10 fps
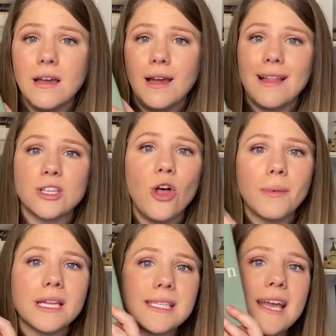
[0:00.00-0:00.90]
That's all I'm
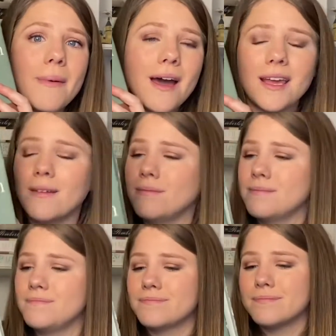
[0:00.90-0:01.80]
going to say about it.
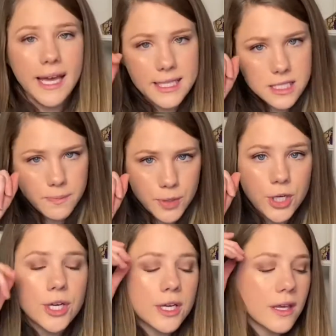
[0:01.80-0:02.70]
Next
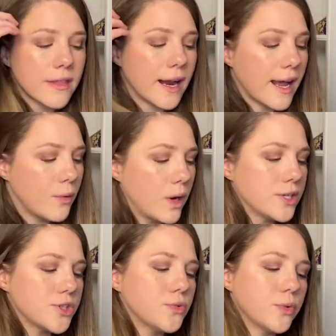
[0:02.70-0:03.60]
book that I want
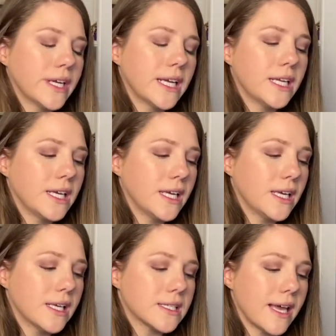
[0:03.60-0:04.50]
to read
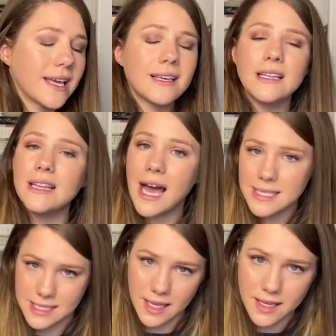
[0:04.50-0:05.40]
is a
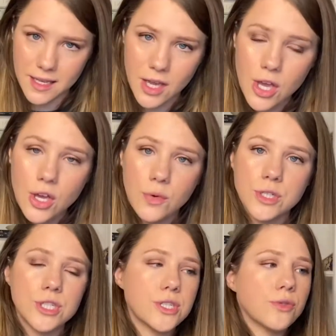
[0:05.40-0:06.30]
classic, which
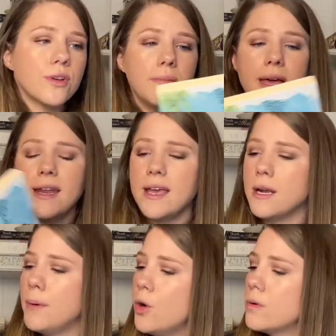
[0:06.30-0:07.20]
is 3 Men in a
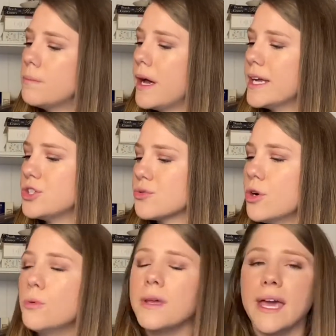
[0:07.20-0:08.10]
Boat by
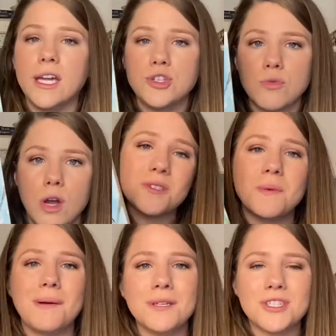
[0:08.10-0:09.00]
Jerome K. Jerome.
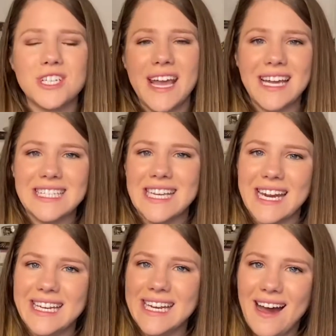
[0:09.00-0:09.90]
Published in
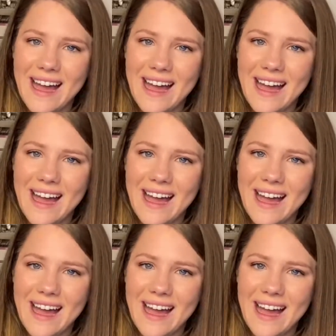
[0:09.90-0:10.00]
1889.